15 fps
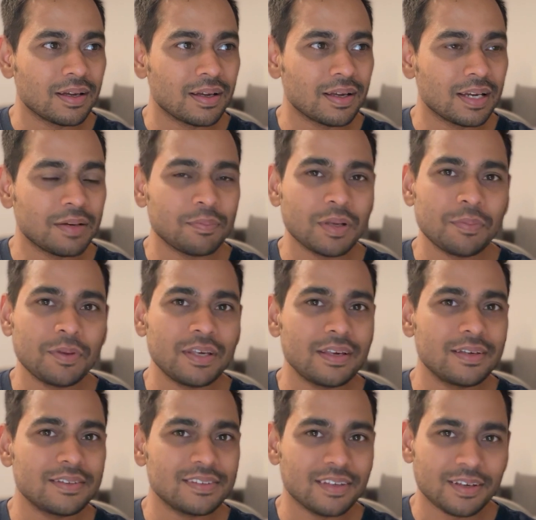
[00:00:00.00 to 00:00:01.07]
it may be
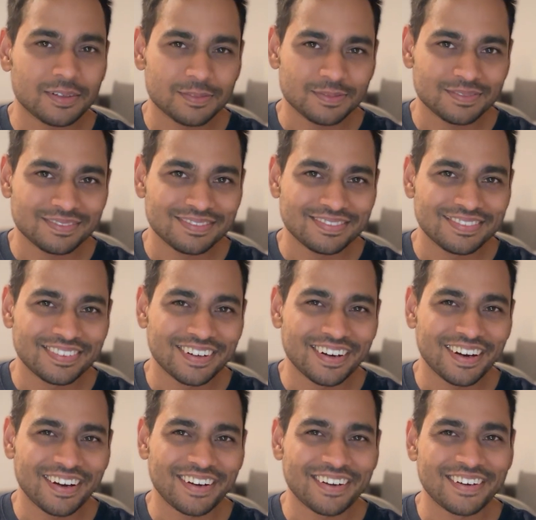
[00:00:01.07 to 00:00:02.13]
easier,
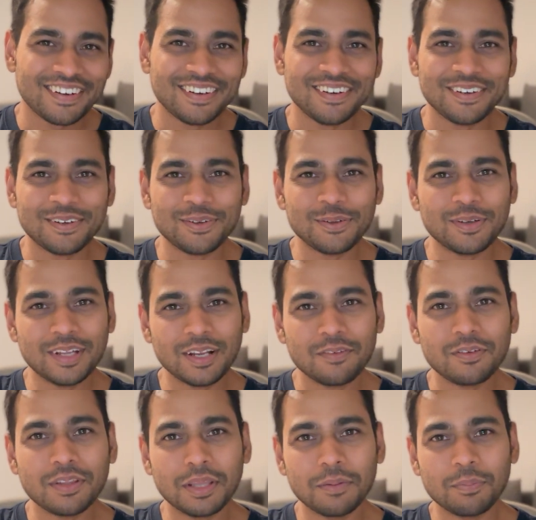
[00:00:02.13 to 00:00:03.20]
right, to deal
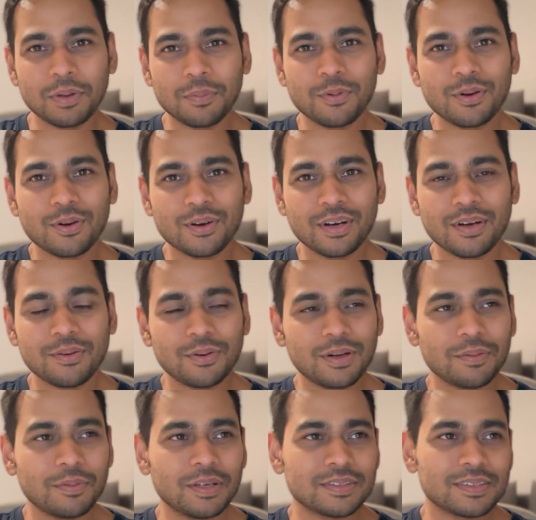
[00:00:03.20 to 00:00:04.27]
with the people on day-to-day
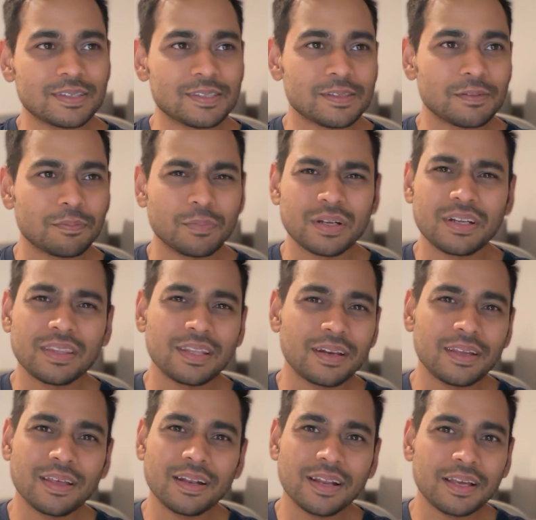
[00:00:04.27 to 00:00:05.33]
basis. But in the
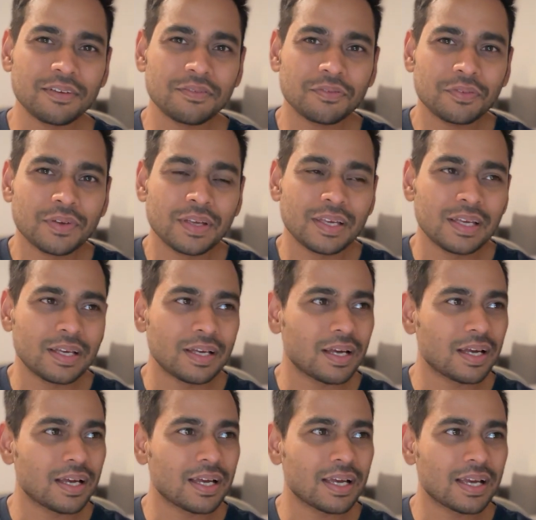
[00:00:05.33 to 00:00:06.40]
real life,
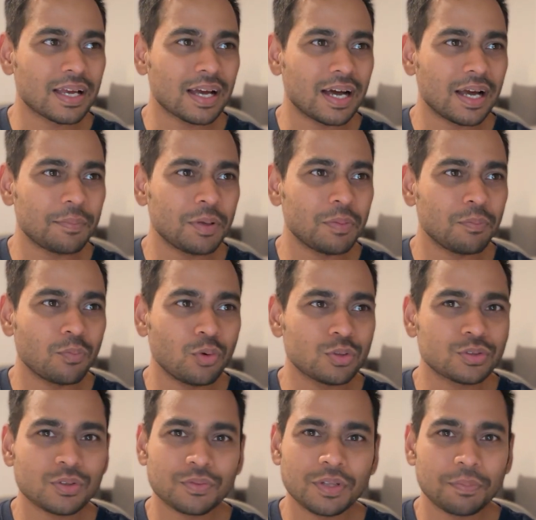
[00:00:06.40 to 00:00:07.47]
I mean,
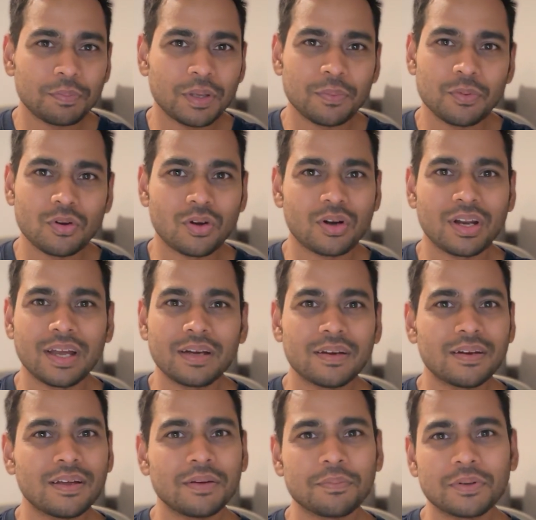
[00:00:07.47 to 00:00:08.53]
most of the people, or
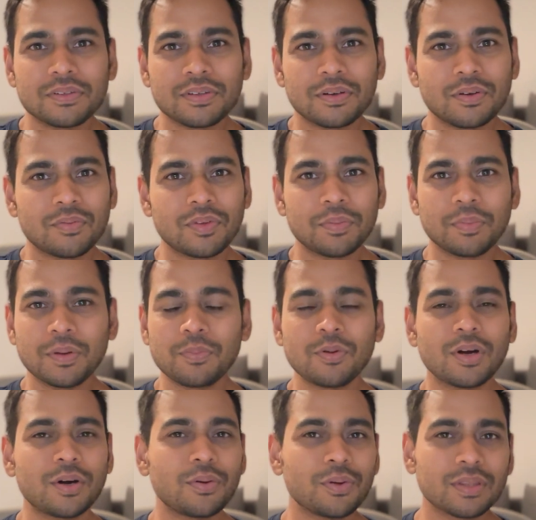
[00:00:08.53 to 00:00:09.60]
99% of the people,
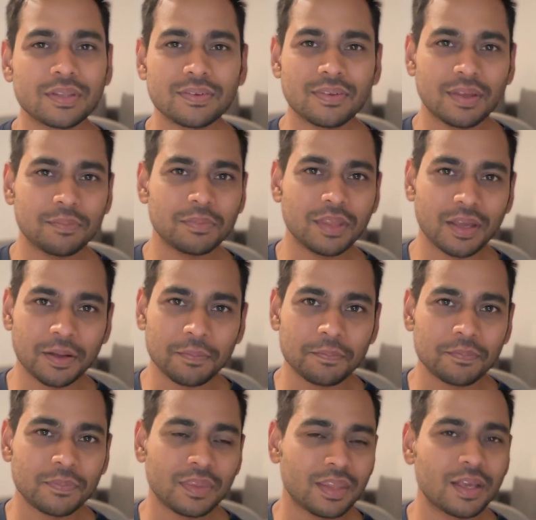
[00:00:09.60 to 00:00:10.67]
are doing the same thing,
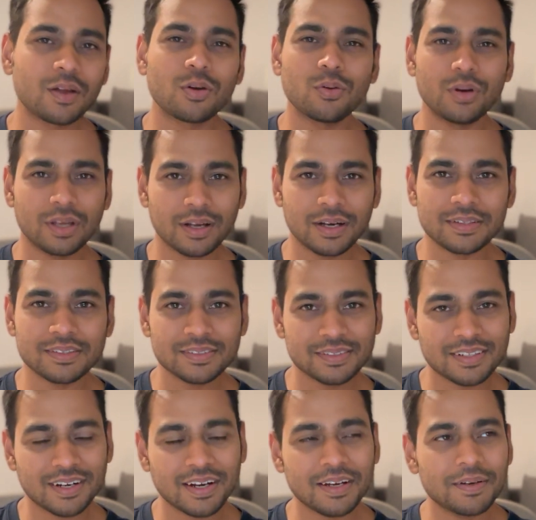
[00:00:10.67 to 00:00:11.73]
including us,
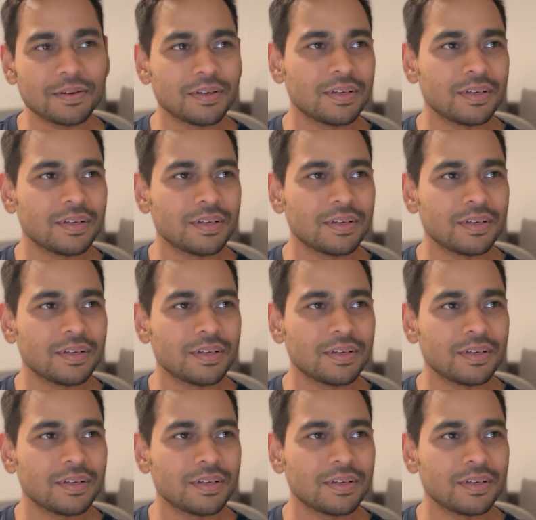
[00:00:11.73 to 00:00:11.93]
right?